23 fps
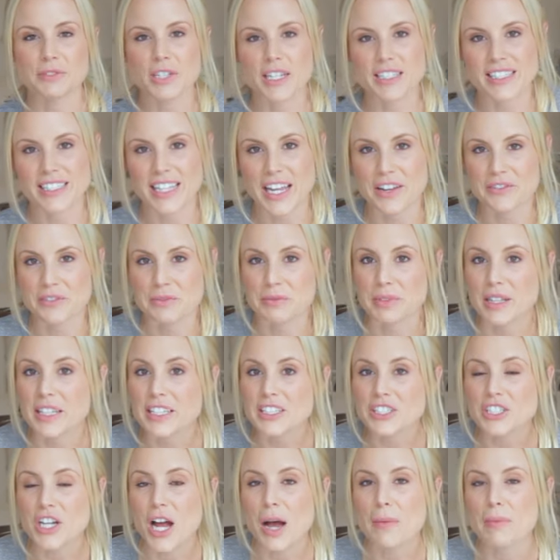us today from
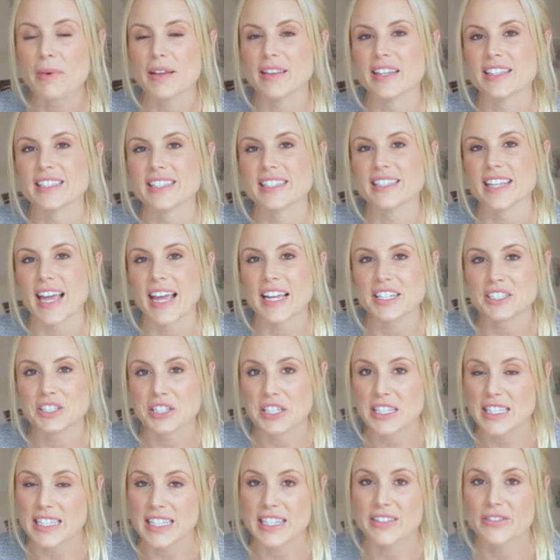Lily Shop and this is
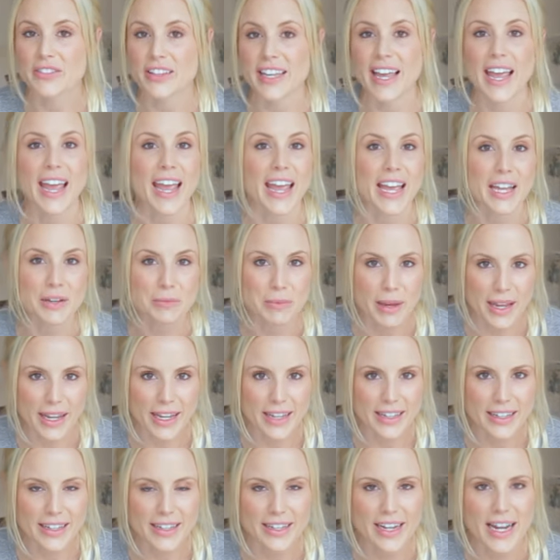HGTV
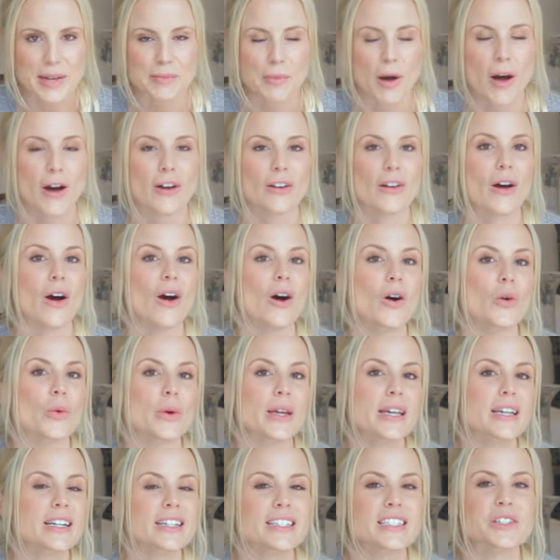Handmade and I'm on all
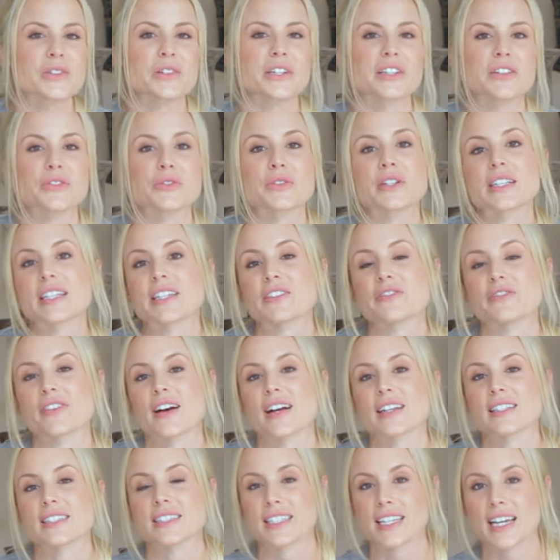week doing really
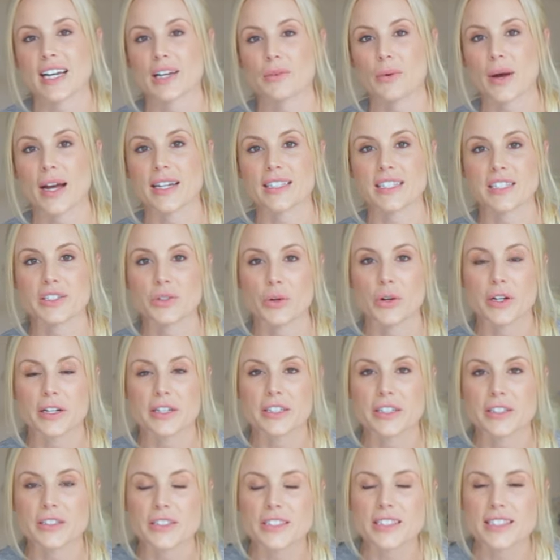fun DIY
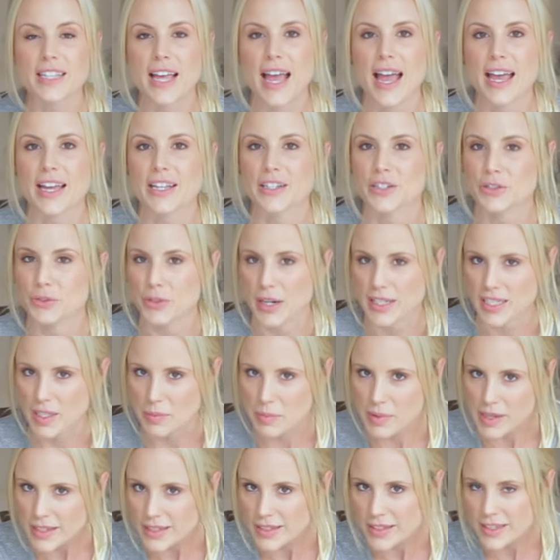tutorials and
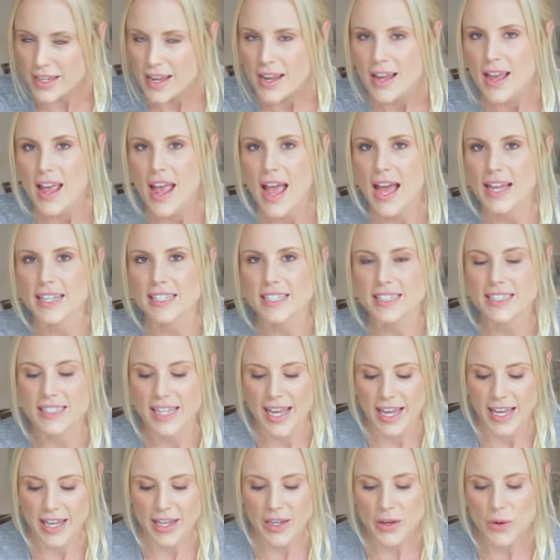recipes. And
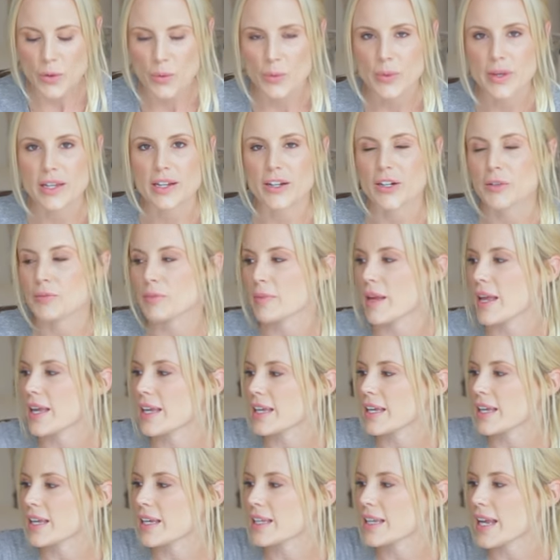today we are
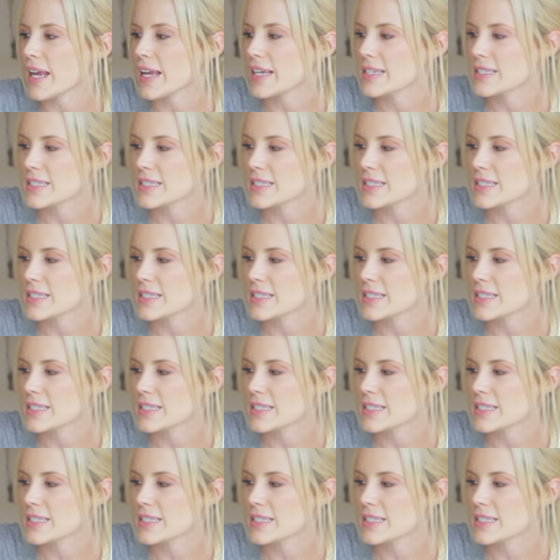making a